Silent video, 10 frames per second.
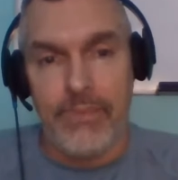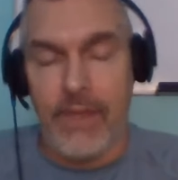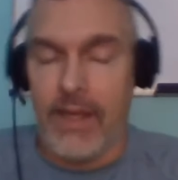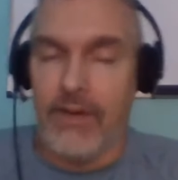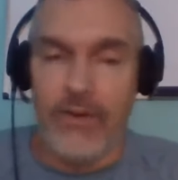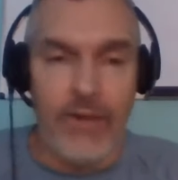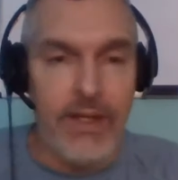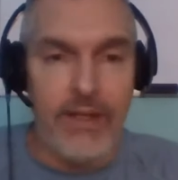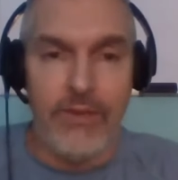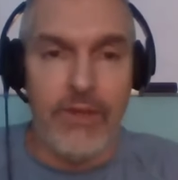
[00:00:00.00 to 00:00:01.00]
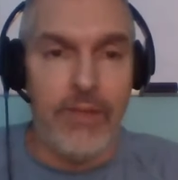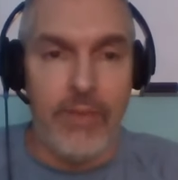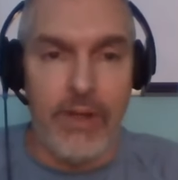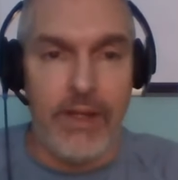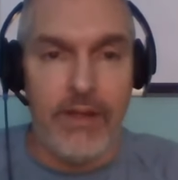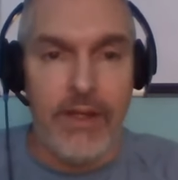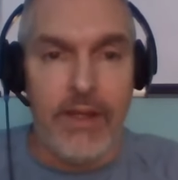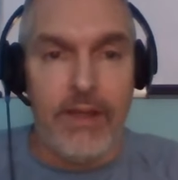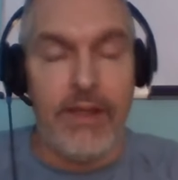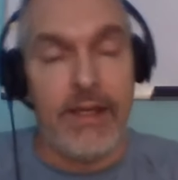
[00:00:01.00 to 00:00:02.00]
I don't know any other way to put it.
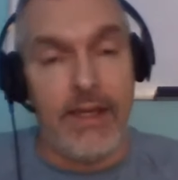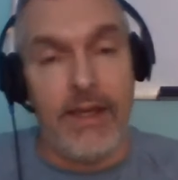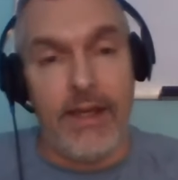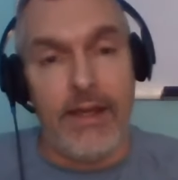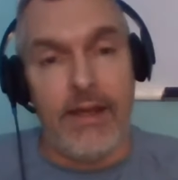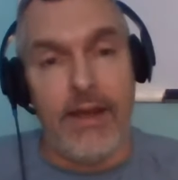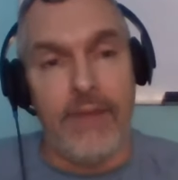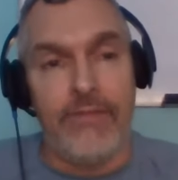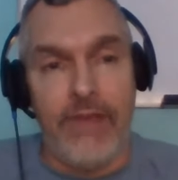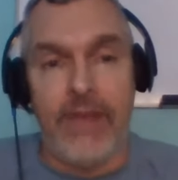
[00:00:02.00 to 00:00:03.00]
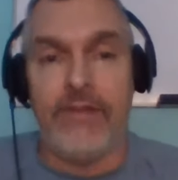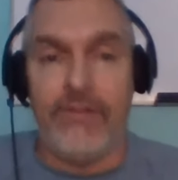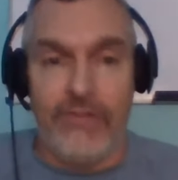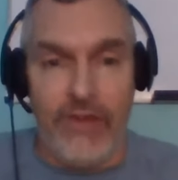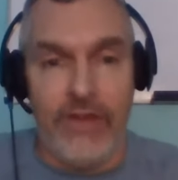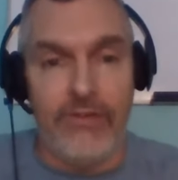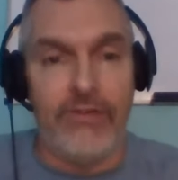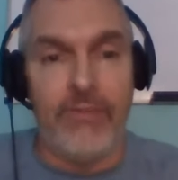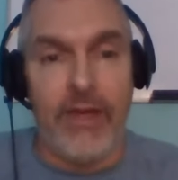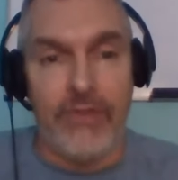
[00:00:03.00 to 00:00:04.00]
Like, I'm saying this channel is
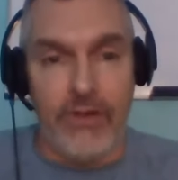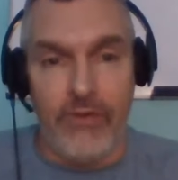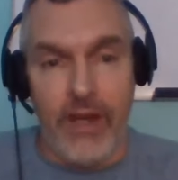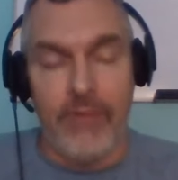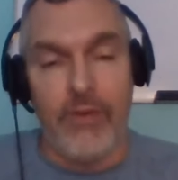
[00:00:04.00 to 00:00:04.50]
about the grammar.